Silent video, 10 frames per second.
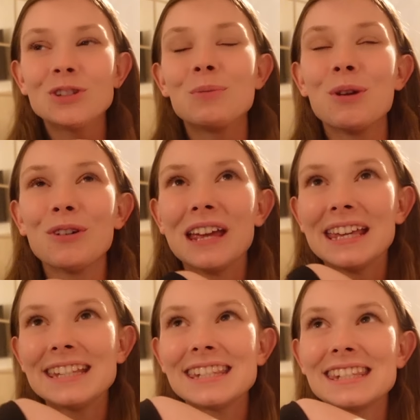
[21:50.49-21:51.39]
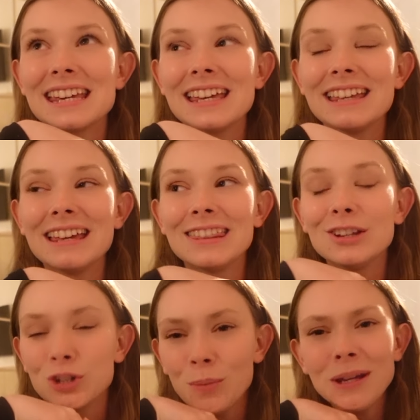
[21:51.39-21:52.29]
To be honest, the
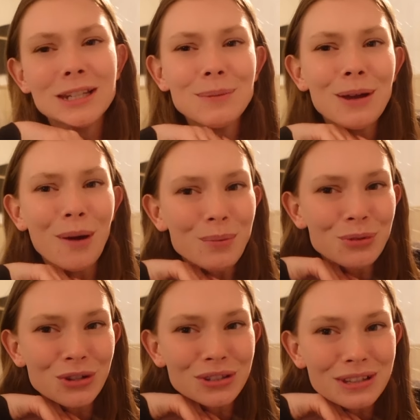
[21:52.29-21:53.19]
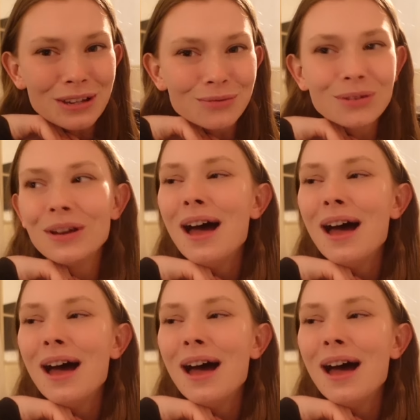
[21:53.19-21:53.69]
shopping has been quite productive.